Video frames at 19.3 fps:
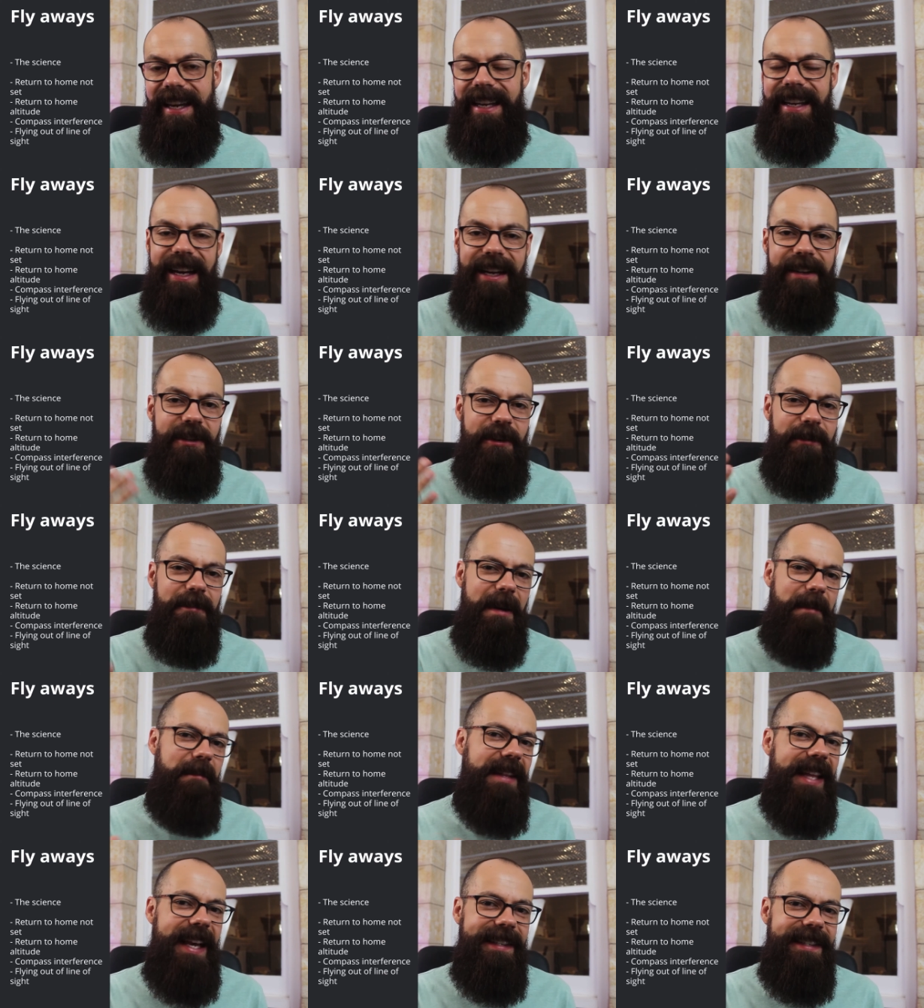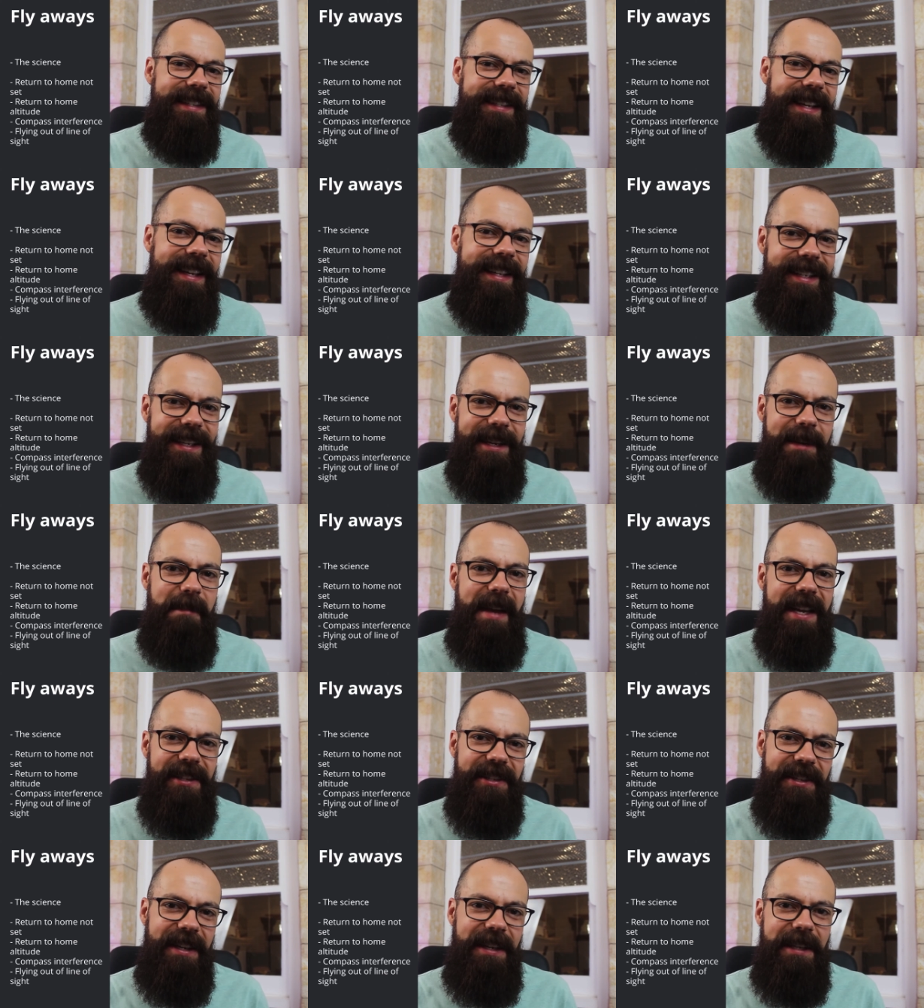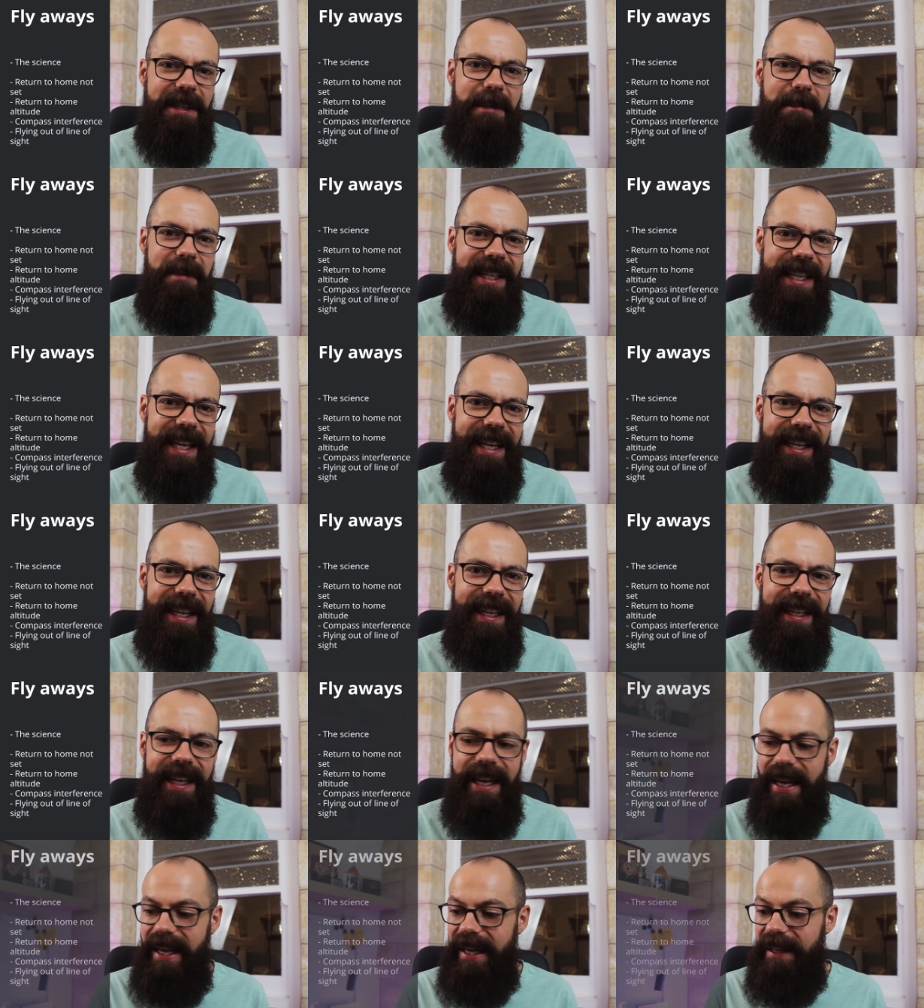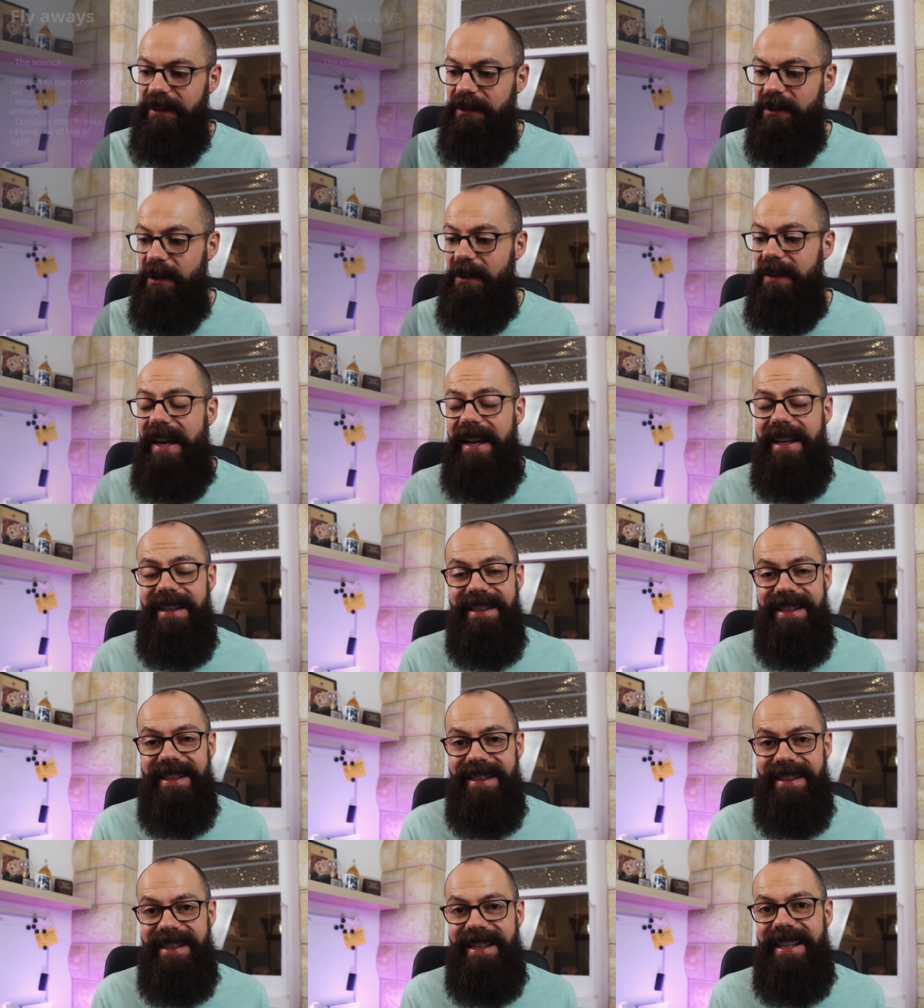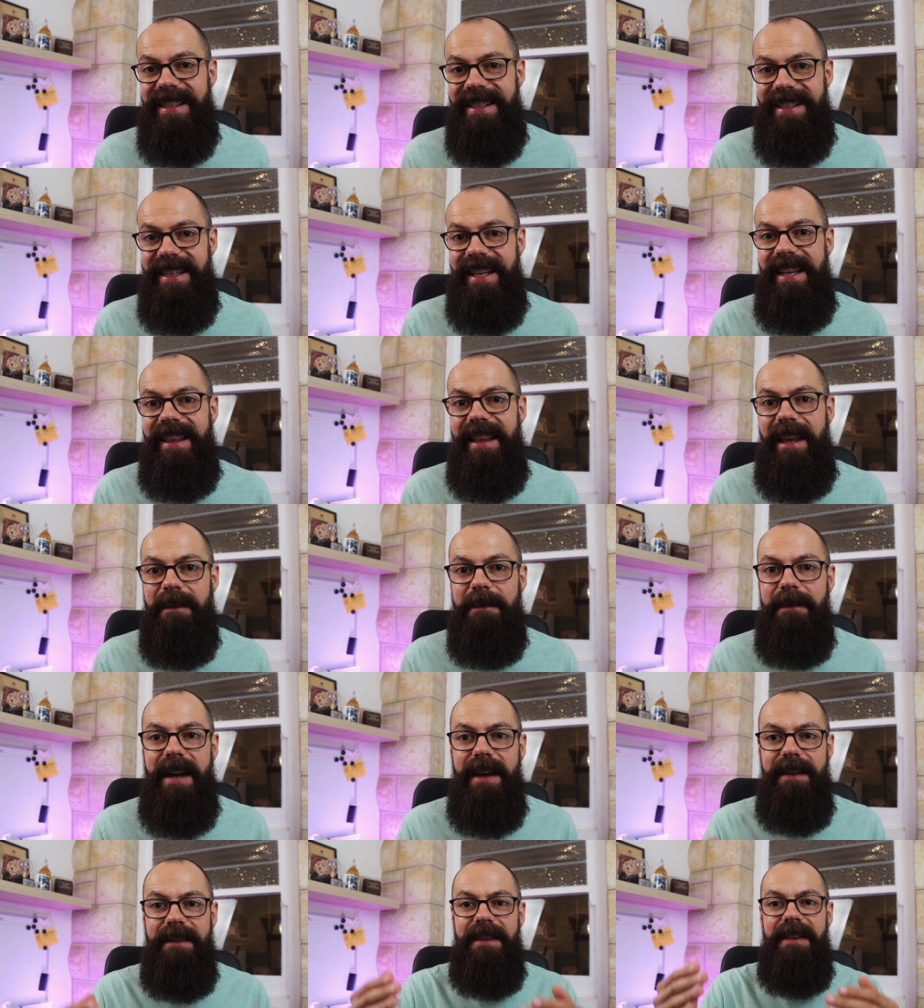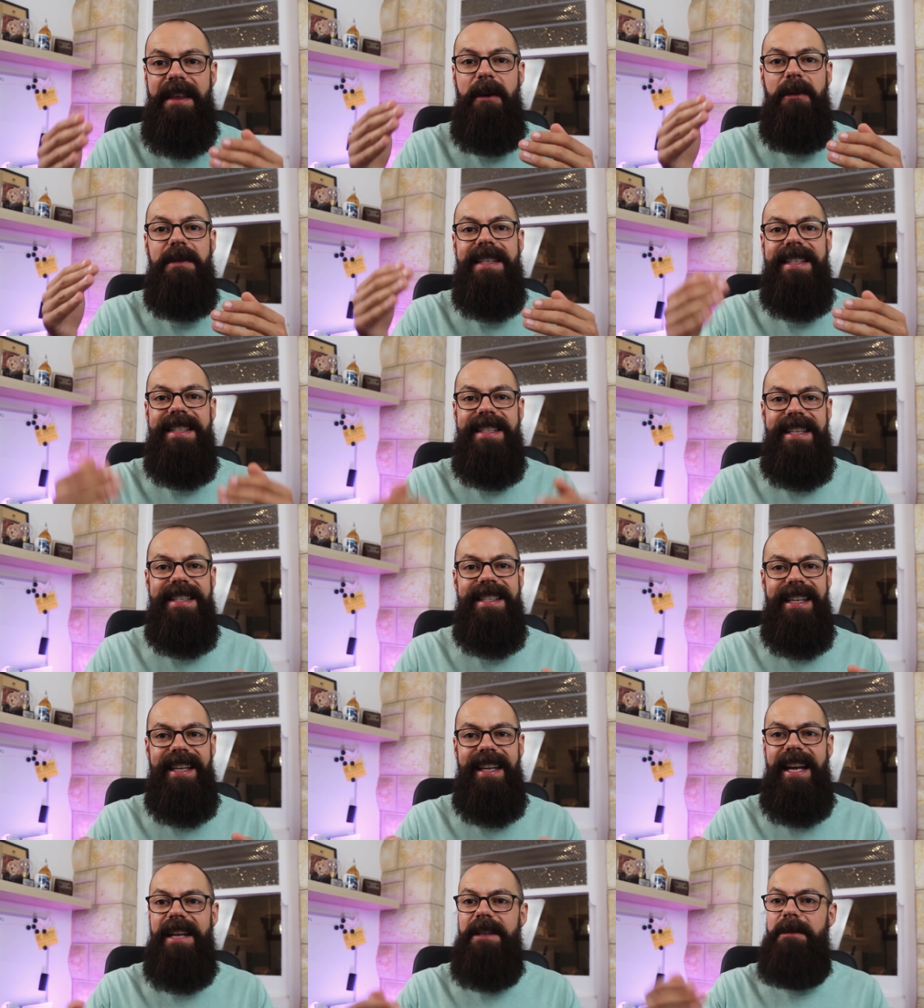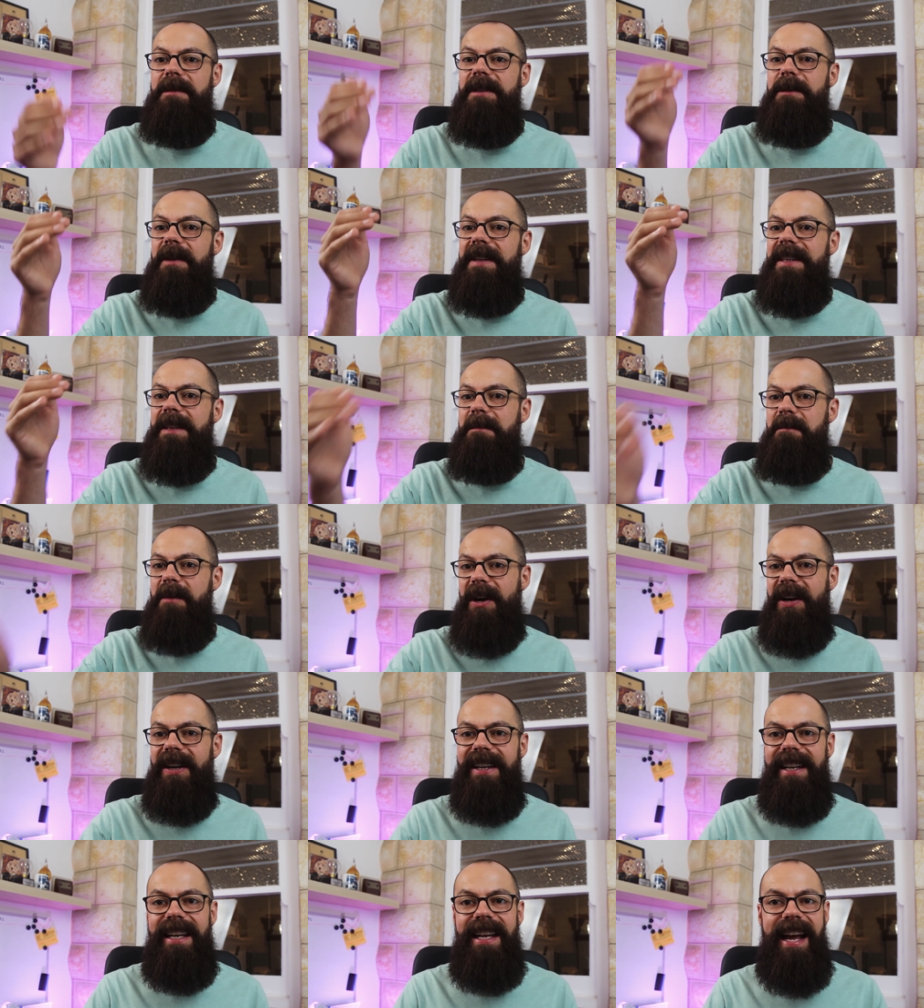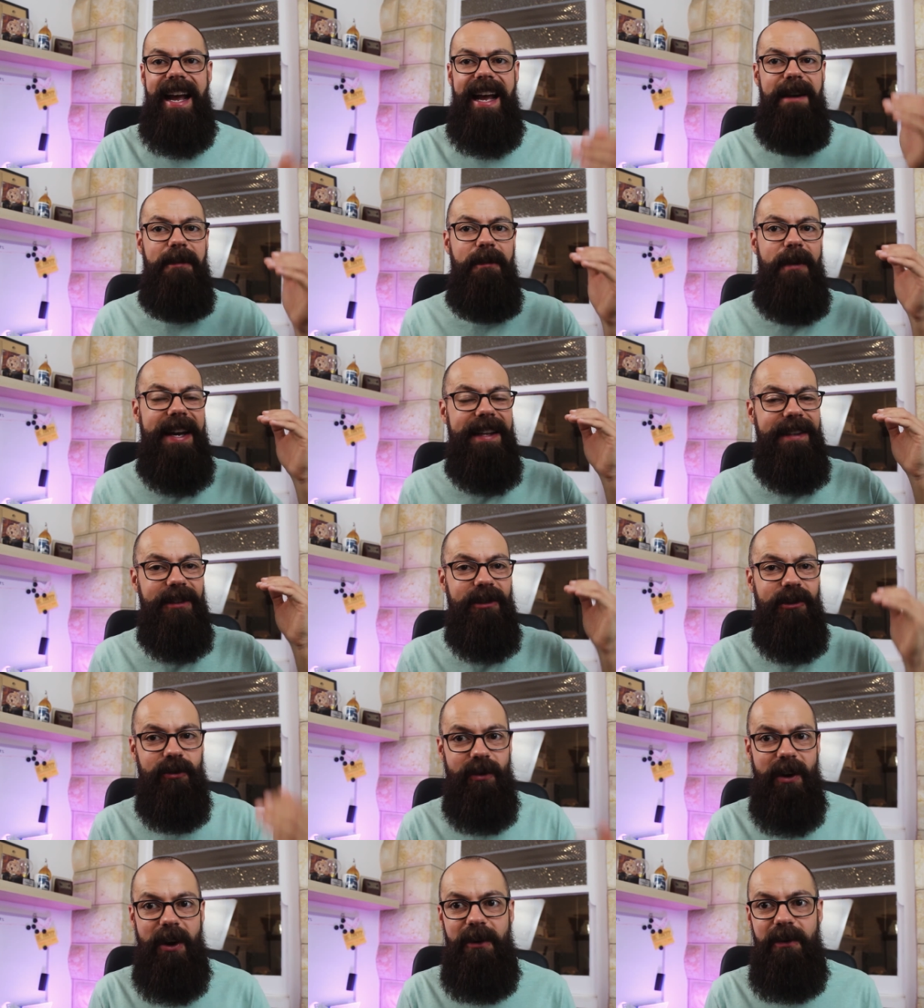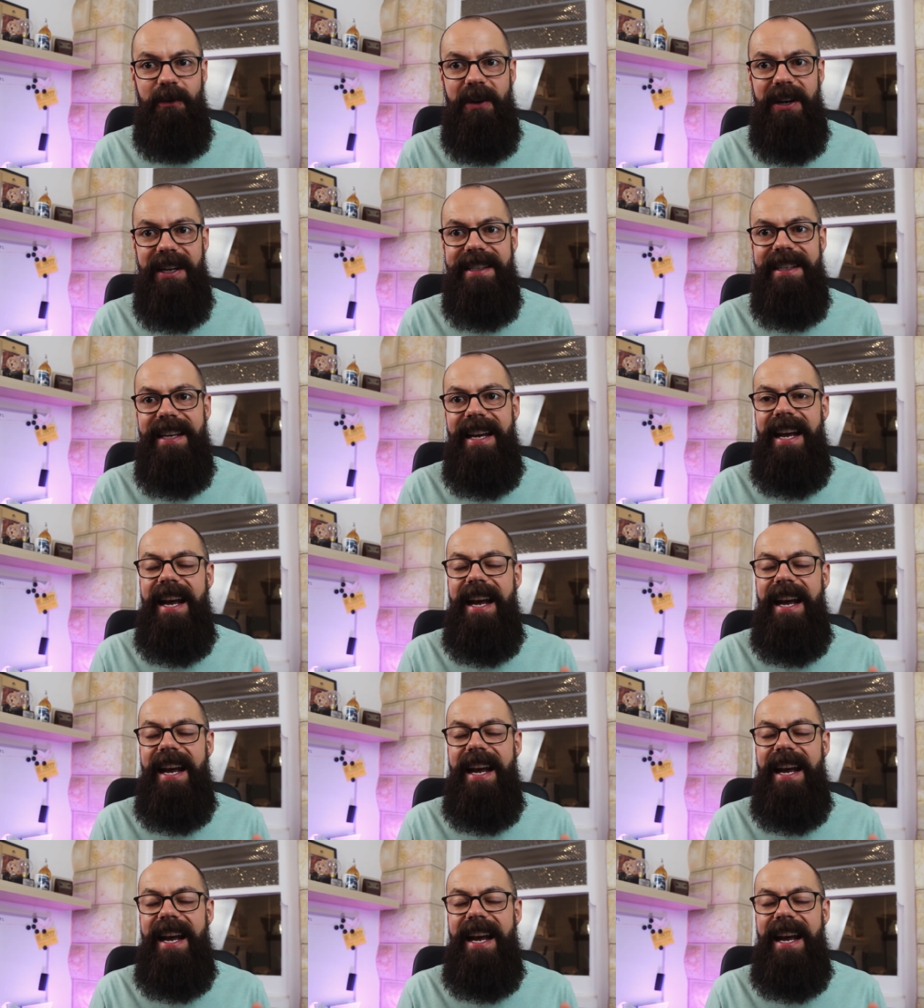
Now, do you remember that study I mentioned in the beginning? In 2016, they found that there was a disconnect between the pilot and where the drone was,